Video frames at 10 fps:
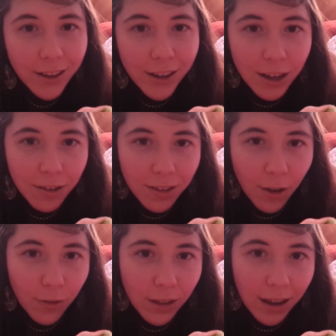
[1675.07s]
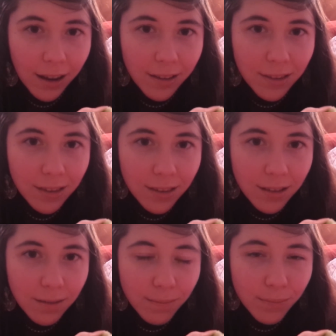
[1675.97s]
look yourself in the eyes. And
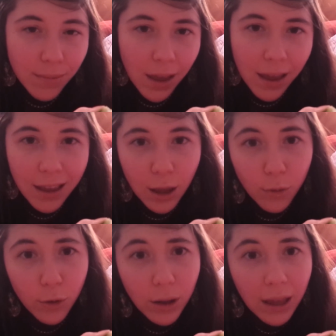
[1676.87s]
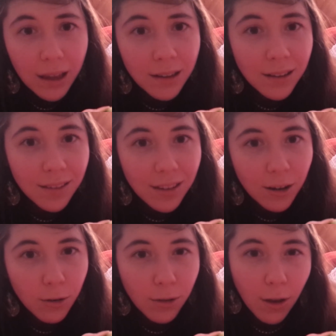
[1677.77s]
if you can't
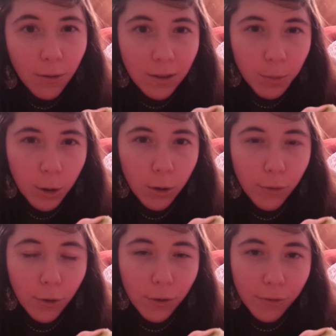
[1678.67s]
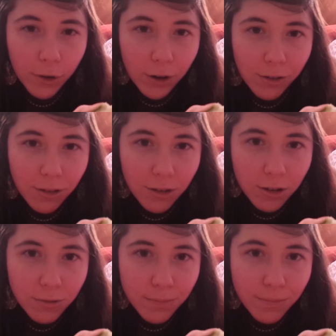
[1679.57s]
see yourself as beautiful at first,
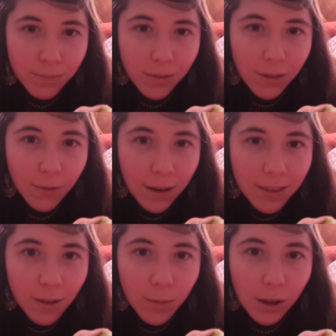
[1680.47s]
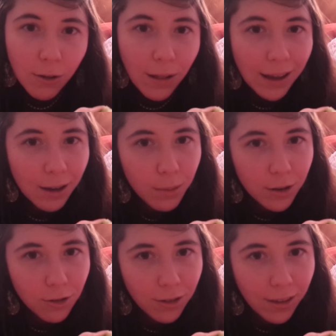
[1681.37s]
find something you like about
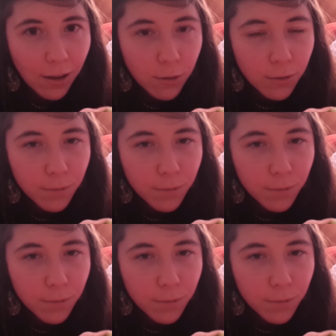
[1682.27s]
yourself.